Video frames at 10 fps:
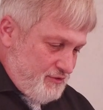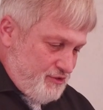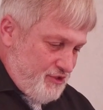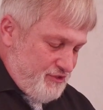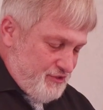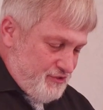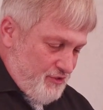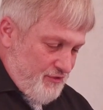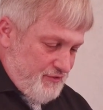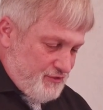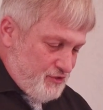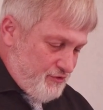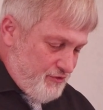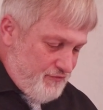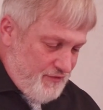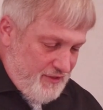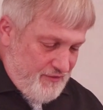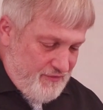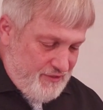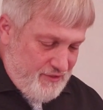Jesus on this earth, uh,
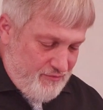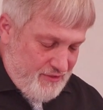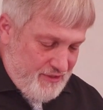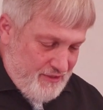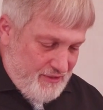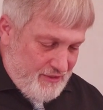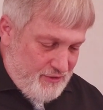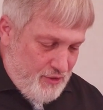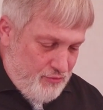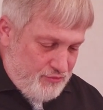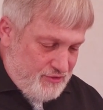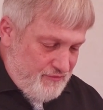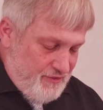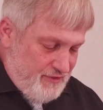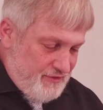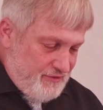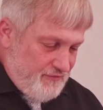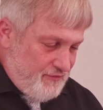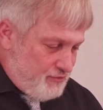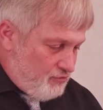that he would go to the,
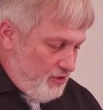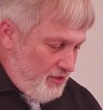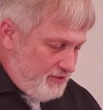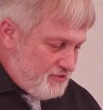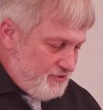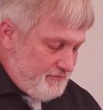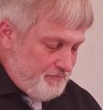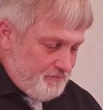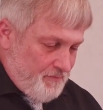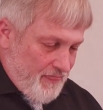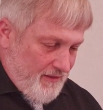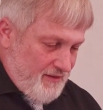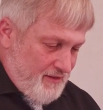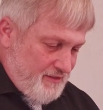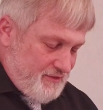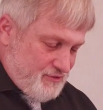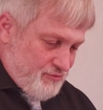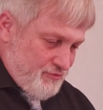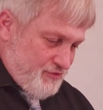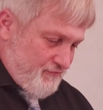the cross and uh, his
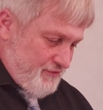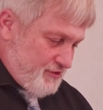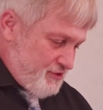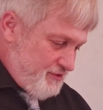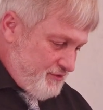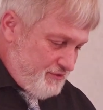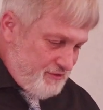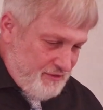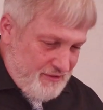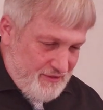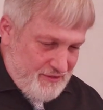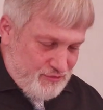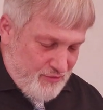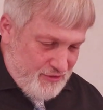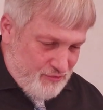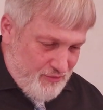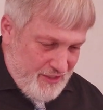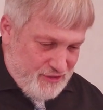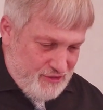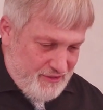crucifixion and his
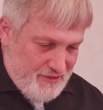resurrection.